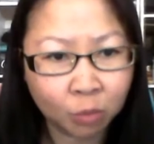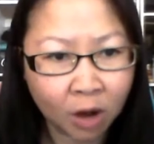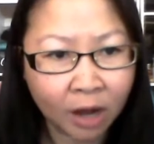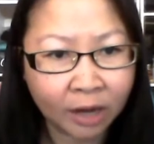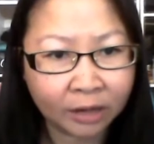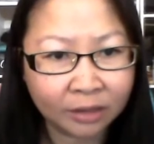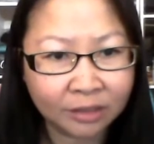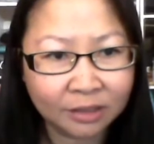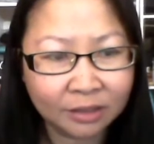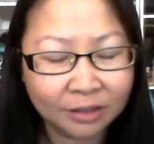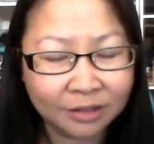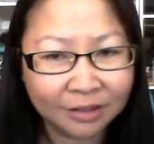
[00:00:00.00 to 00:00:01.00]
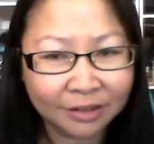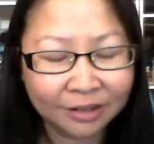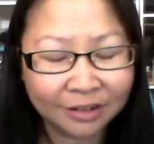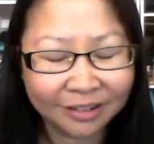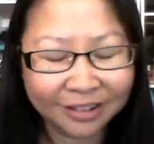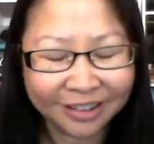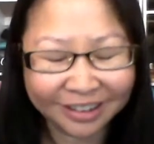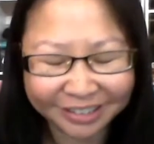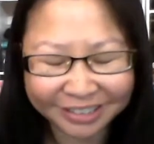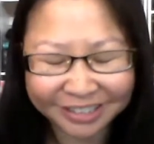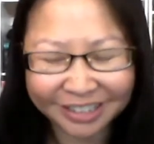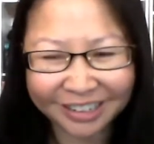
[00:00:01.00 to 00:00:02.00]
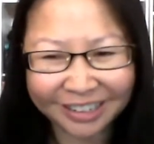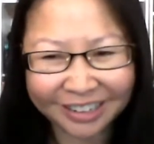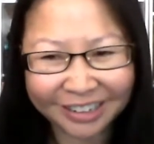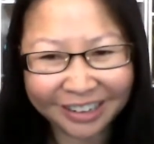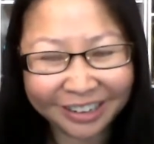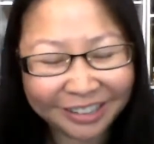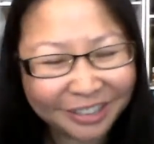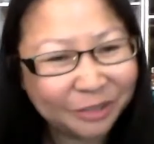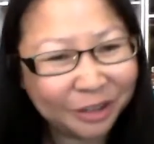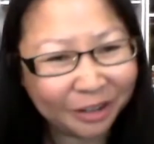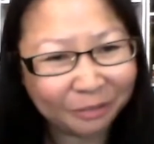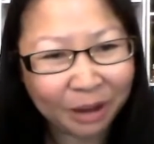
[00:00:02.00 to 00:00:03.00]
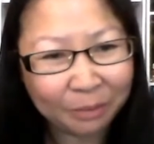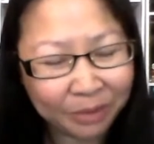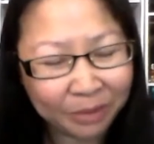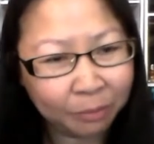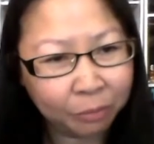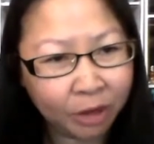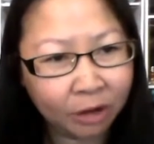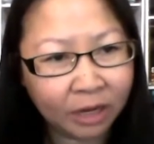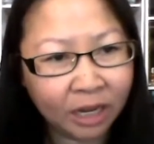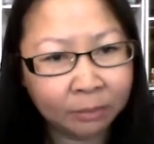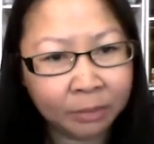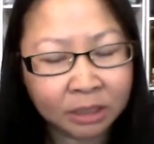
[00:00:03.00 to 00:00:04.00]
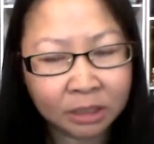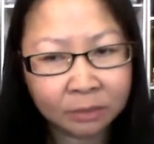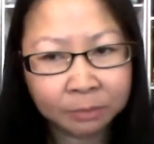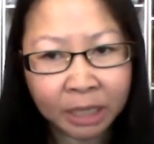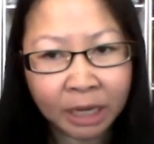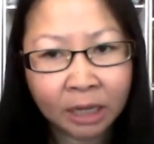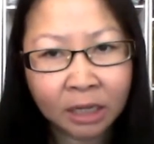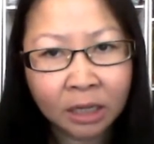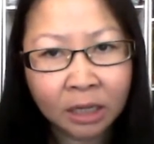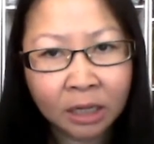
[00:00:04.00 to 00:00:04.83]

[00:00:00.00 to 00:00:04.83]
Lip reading: want. Here's where my big prayer came into play.